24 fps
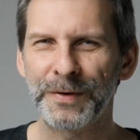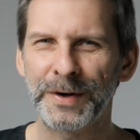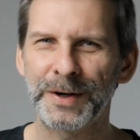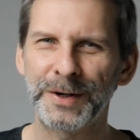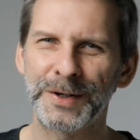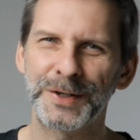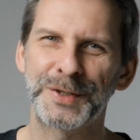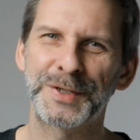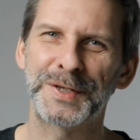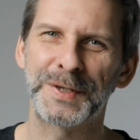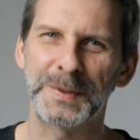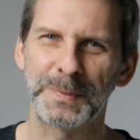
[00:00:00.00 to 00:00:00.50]

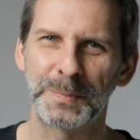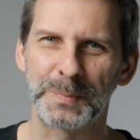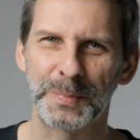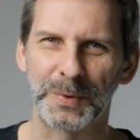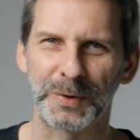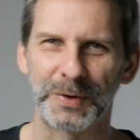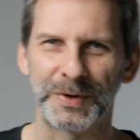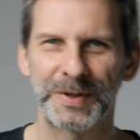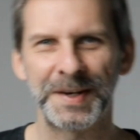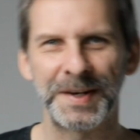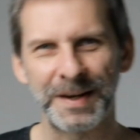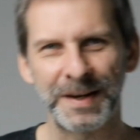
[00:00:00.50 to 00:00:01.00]
very
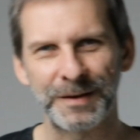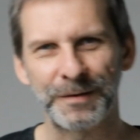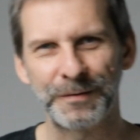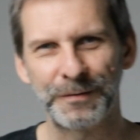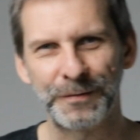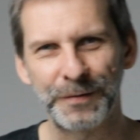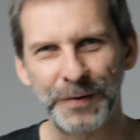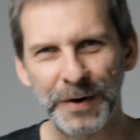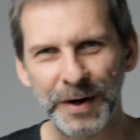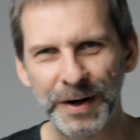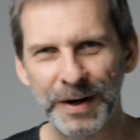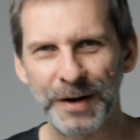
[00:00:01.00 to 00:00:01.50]
simple yet
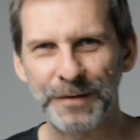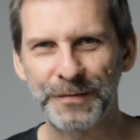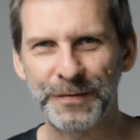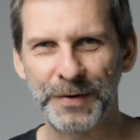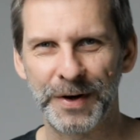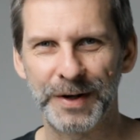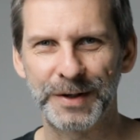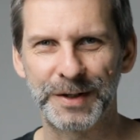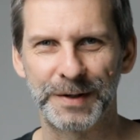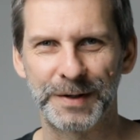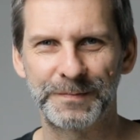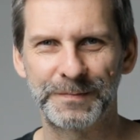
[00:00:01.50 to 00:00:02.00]
very
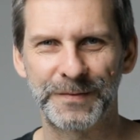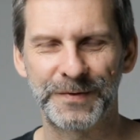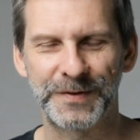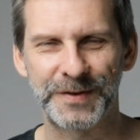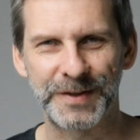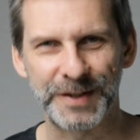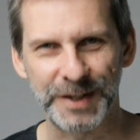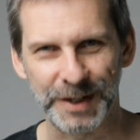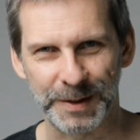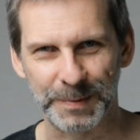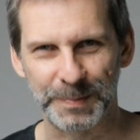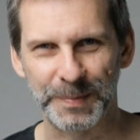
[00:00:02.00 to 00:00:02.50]
effective
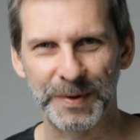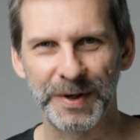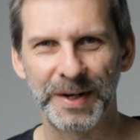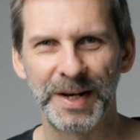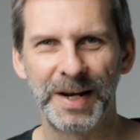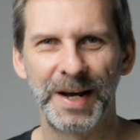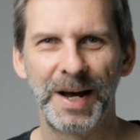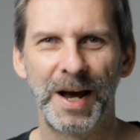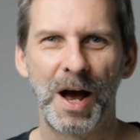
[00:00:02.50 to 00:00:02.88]
tip